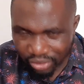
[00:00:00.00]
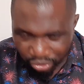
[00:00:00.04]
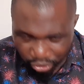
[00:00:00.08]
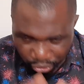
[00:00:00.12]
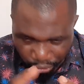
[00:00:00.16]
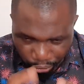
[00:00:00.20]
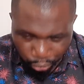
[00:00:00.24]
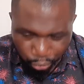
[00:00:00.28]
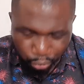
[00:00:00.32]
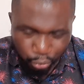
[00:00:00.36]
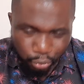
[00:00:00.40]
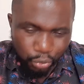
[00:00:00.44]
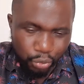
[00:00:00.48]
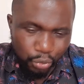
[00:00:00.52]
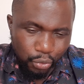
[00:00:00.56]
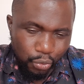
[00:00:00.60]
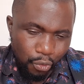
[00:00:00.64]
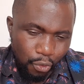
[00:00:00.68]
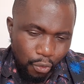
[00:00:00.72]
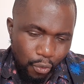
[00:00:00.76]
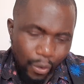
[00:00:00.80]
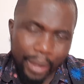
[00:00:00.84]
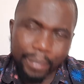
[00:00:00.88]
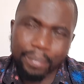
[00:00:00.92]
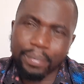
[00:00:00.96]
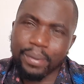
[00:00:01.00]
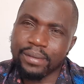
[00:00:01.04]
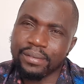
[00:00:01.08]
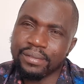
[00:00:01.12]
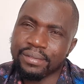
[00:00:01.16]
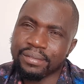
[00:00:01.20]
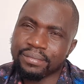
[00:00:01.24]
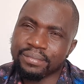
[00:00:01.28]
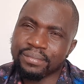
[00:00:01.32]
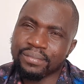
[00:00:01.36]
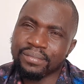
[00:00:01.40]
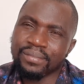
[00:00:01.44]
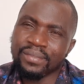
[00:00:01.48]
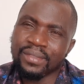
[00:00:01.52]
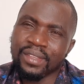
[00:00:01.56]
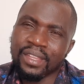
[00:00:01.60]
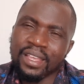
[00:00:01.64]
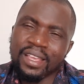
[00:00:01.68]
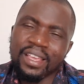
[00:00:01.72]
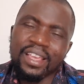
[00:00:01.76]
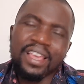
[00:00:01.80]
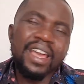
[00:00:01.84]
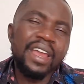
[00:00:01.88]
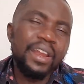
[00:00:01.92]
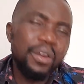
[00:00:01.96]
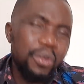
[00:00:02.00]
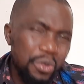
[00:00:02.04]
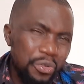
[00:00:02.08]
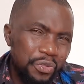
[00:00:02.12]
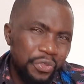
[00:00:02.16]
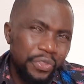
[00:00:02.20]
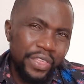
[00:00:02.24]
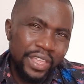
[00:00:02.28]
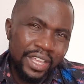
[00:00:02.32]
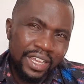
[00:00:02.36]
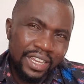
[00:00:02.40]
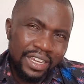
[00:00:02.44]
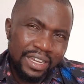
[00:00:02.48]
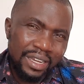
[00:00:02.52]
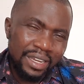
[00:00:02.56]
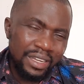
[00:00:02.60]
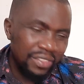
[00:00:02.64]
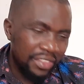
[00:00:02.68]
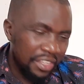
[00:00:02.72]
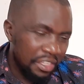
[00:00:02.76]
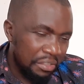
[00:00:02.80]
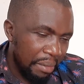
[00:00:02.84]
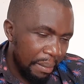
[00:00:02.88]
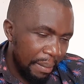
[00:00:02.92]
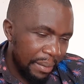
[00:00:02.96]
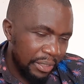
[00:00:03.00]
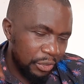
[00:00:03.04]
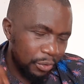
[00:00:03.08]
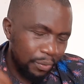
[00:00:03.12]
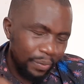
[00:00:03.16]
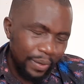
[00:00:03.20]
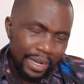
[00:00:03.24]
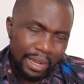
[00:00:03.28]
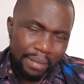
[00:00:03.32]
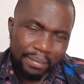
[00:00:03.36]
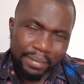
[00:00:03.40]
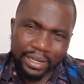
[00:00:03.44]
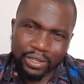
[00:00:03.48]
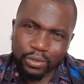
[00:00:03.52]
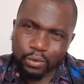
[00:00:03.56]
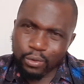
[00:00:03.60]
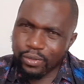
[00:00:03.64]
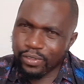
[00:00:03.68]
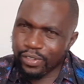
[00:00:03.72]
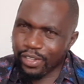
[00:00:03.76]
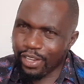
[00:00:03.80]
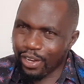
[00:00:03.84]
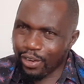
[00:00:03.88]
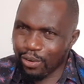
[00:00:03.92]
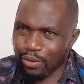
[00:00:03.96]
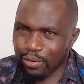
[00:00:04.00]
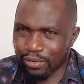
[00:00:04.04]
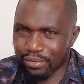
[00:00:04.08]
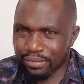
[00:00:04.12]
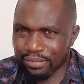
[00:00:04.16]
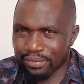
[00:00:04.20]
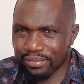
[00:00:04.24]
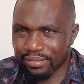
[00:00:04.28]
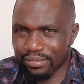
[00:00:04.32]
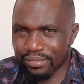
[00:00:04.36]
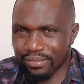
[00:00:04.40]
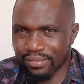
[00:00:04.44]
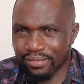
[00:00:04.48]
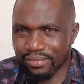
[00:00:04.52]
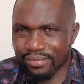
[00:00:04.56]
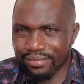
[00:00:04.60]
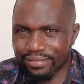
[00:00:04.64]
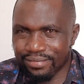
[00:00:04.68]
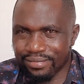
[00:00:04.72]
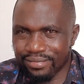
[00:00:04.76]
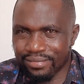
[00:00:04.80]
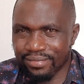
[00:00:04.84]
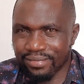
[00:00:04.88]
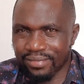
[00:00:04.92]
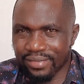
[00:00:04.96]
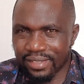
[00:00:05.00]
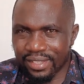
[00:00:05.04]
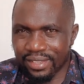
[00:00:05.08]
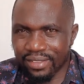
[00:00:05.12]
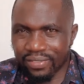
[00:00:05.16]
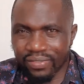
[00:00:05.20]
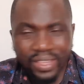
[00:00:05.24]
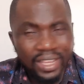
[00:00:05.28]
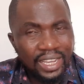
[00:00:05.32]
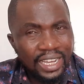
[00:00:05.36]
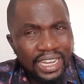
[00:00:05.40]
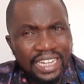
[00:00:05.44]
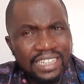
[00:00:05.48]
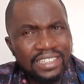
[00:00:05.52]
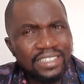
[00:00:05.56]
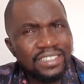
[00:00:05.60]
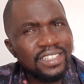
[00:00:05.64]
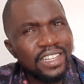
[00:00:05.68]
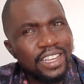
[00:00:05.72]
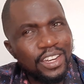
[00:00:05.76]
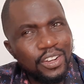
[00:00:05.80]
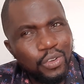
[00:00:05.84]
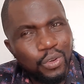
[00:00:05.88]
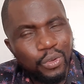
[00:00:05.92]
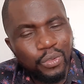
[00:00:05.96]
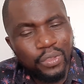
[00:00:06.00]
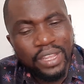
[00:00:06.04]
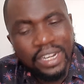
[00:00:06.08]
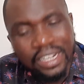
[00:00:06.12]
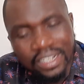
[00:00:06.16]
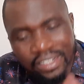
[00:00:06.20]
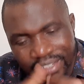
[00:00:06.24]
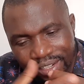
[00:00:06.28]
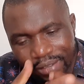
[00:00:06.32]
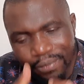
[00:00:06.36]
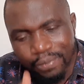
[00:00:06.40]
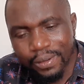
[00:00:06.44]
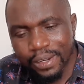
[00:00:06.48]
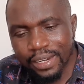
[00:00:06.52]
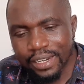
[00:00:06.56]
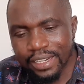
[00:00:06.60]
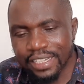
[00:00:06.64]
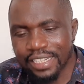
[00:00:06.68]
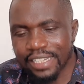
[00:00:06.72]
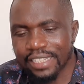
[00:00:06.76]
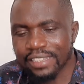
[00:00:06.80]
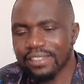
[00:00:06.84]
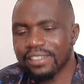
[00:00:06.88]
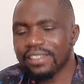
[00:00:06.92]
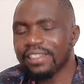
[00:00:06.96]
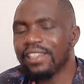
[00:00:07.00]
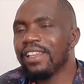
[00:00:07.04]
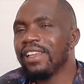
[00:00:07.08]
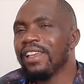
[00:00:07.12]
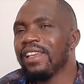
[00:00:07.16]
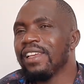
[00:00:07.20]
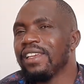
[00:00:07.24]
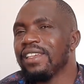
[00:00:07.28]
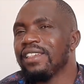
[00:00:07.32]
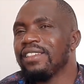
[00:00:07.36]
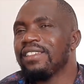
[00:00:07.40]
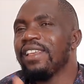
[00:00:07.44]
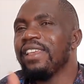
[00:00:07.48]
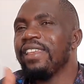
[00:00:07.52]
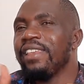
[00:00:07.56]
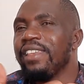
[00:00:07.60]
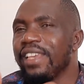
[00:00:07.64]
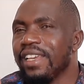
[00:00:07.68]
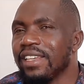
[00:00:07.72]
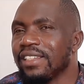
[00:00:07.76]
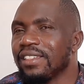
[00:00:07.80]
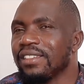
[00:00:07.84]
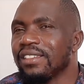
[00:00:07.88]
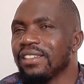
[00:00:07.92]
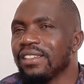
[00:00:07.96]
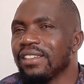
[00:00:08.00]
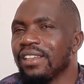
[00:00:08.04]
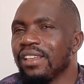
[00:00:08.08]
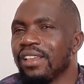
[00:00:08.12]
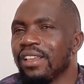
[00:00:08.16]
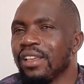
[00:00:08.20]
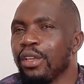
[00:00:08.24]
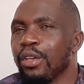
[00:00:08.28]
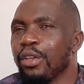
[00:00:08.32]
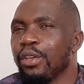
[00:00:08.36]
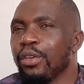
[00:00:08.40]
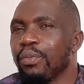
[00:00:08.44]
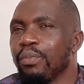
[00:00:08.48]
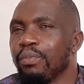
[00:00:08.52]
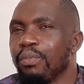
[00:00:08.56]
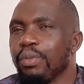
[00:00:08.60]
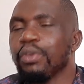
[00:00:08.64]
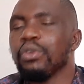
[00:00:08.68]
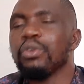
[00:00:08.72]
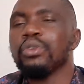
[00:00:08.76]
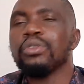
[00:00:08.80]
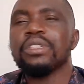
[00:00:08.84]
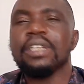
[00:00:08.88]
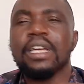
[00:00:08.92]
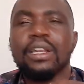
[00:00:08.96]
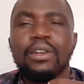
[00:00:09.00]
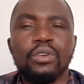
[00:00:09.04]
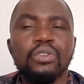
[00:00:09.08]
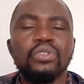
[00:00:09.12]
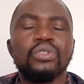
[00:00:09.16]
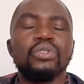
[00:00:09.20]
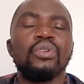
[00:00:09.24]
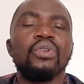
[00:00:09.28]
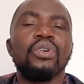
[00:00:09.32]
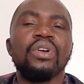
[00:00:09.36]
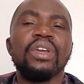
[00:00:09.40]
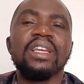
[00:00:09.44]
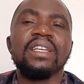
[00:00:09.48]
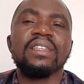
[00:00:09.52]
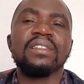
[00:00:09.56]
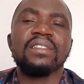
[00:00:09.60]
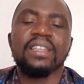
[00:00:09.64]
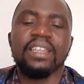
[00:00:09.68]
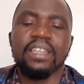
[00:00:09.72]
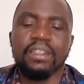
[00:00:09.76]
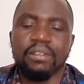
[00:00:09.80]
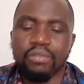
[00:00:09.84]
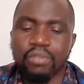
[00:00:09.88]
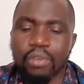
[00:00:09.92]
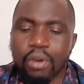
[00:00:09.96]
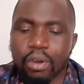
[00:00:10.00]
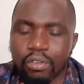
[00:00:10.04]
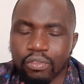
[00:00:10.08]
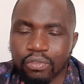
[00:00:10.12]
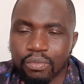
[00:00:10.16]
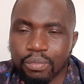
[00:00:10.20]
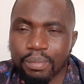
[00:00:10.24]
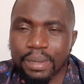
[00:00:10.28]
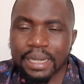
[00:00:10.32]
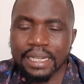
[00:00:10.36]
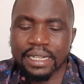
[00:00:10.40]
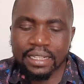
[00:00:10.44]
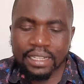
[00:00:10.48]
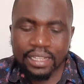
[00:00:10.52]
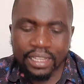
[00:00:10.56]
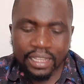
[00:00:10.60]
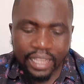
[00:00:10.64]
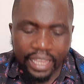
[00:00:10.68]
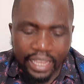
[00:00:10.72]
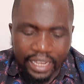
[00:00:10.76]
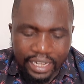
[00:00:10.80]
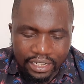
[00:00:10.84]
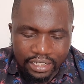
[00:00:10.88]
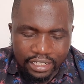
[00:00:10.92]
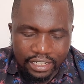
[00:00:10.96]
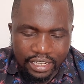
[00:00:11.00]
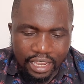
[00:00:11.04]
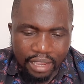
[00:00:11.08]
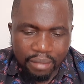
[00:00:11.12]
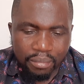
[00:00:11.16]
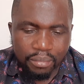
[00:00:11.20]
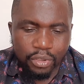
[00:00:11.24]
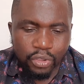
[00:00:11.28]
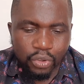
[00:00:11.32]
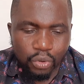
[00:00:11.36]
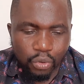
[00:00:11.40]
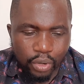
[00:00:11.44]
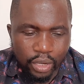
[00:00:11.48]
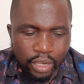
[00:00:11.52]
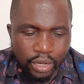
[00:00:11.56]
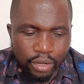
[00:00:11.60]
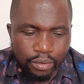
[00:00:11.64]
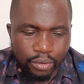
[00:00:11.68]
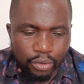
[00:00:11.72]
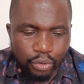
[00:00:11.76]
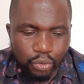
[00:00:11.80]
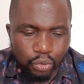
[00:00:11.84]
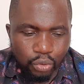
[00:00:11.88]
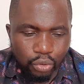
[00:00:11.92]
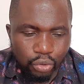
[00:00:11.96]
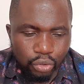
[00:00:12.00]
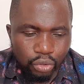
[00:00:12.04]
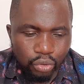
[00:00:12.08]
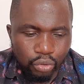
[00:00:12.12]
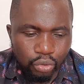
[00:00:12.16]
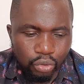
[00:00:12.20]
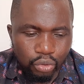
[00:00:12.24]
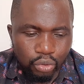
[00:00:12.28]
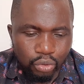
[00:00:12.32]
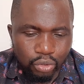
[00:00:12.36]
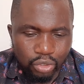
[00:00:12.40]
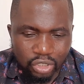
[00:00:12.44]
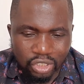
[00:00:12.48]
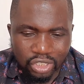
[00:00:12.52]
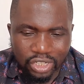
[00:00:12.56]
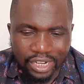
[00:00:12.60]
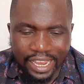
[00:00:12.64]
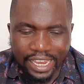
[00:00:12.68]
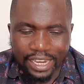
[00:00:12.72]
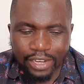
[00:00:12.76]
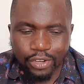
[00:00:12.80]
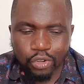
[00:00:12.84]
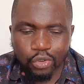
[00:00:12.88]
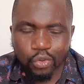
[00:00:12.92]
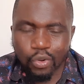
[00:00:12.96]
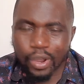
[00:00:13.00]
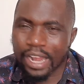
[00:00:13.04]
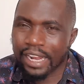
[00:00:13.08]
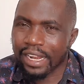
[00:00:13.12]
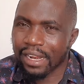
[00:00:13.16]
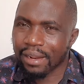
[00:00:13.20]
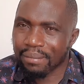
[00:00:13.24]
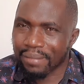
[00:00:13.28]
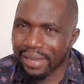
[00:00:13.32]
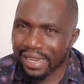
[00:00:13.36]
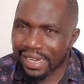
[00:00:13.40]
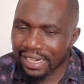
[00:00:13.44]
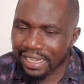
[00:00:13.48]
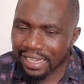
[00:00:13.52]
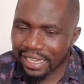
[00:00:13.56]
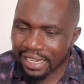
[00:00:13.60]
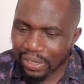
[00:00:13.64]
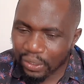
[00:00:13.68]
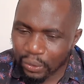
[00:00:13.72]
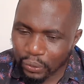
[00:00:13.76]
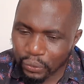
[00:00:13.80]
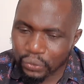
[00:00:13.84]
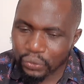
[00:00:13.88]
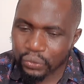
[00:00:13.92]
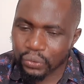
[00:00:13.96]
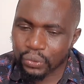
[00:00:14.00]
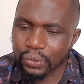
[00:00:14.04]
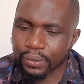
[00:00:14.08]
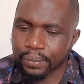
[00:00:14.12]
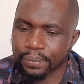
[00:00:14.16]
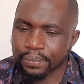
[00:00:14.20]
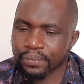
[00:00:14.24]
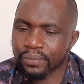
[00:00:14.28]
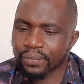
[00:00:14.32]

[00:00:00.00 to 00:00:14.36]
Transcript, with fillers: through Wiper, do you think these members of parliament would say no? They can't say no. They'll definitely just say yes, because Kalonzo is involved. But anytime you, in, you, you, you try to undermine Kalonzo,